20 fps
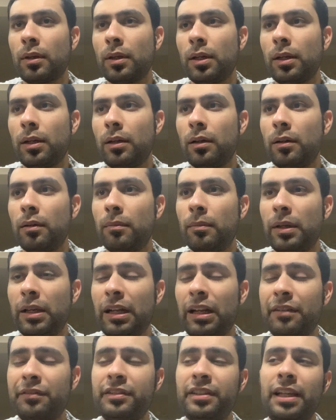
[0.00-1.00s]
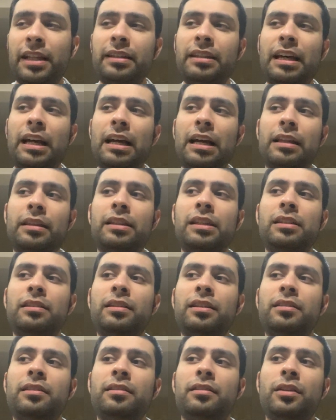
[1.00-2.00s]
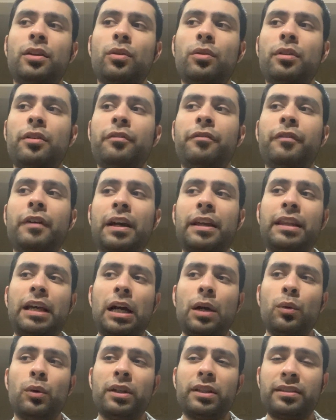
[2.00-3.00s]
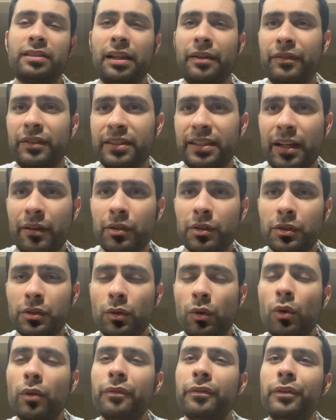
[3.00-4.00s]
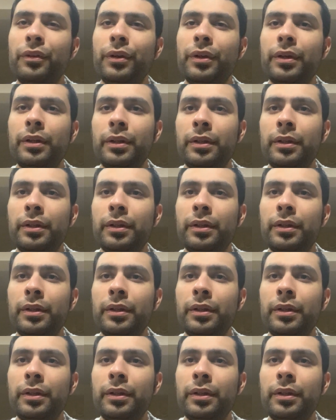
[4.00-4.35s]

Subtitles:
And I've said that this is the only fight that I would accept for Terence Crawford.